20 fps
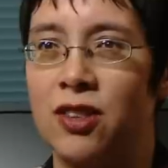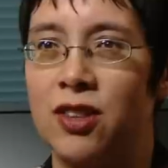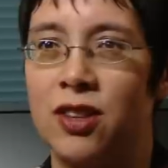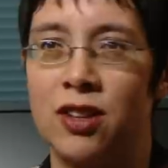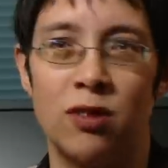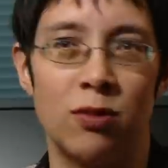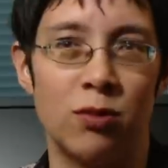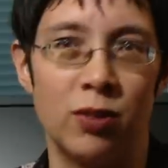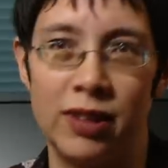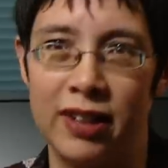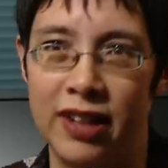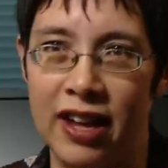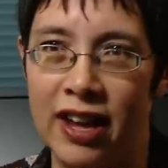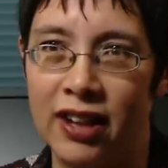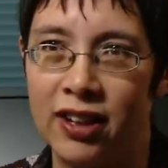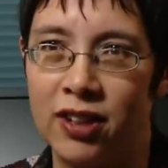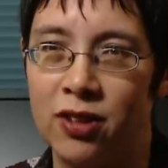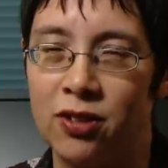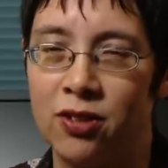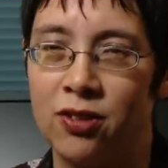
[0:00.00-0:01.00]
They're really
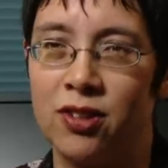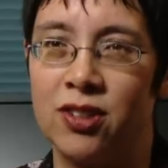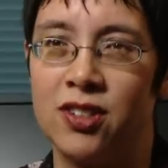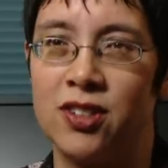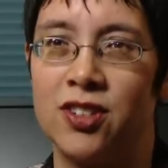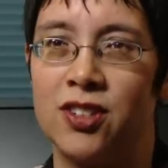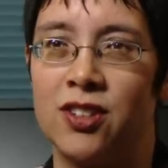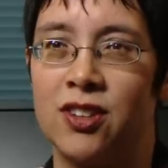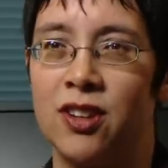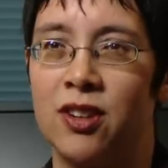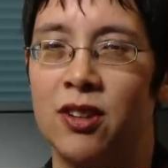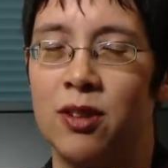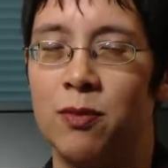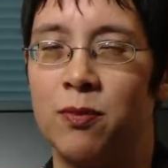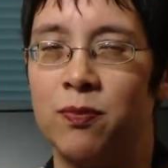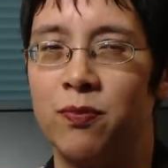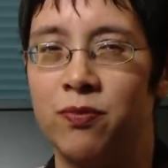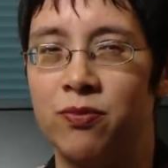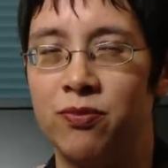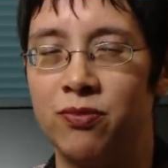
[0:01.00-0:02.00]
accurate,
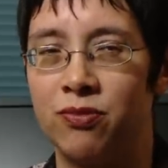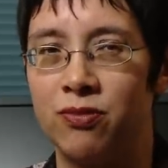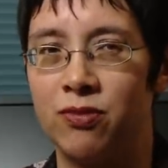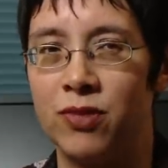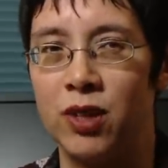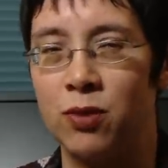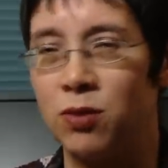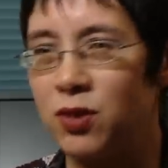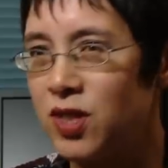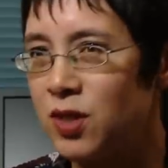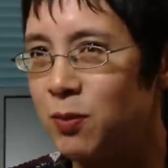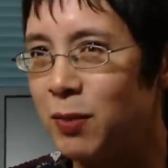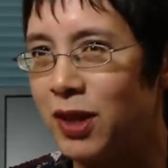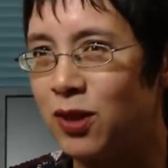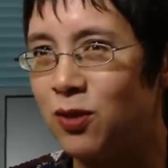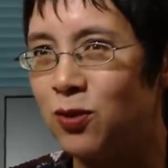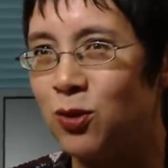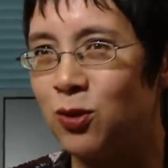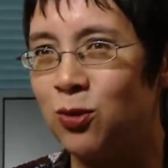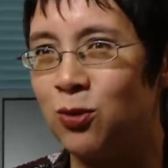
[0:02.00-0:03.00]
they're
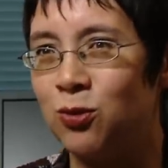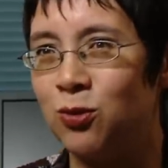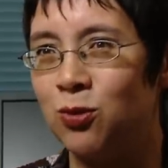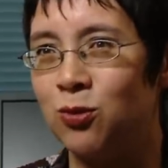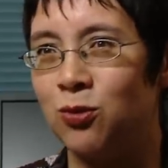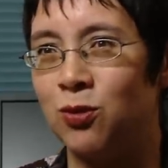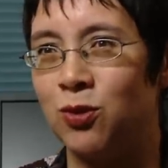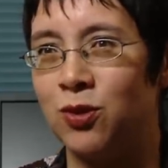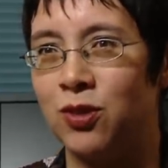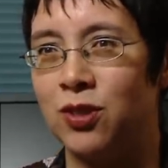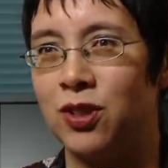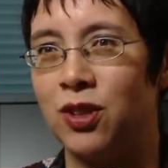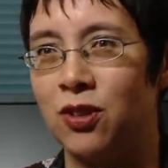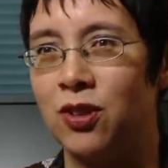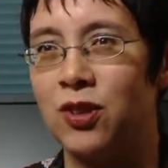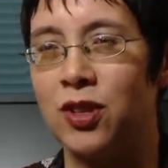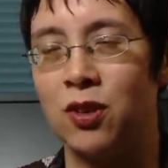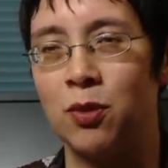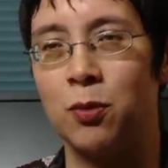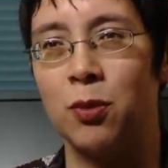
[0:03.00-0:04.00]
respectful, you
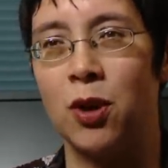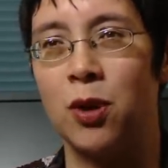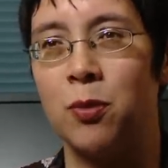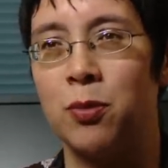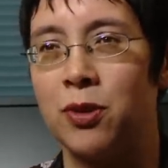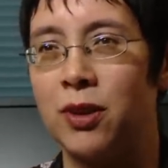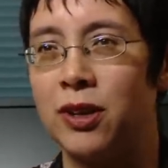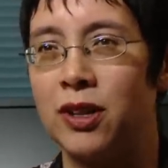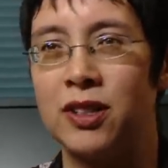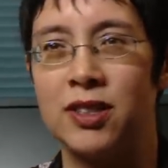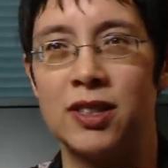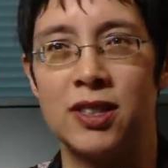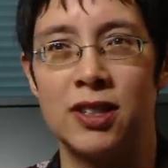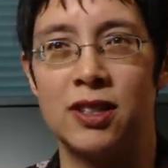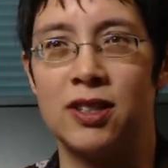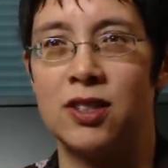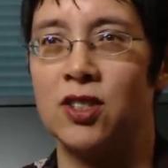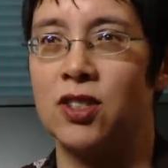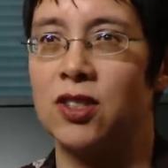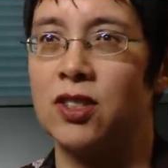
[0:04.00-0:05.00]
know, they're appropriate.
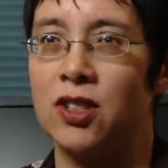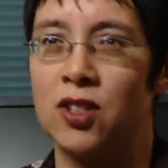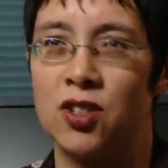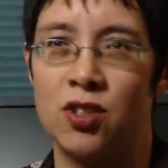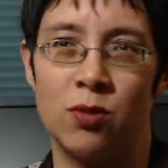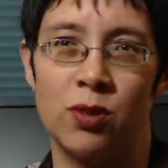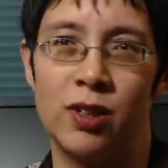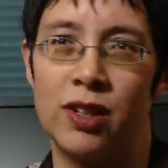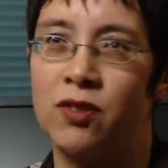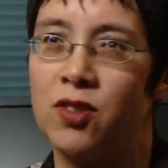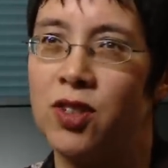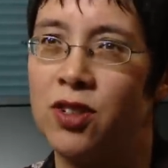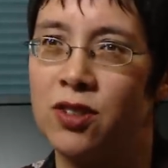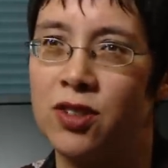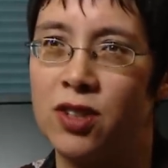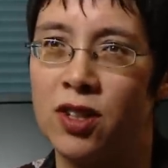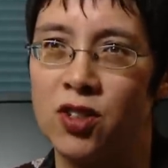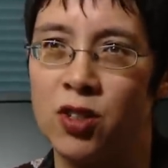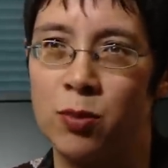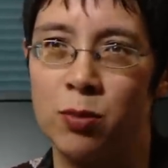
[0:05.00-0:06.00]
It's just such a relief to
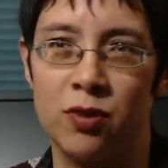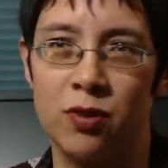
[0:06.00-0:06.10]
use such a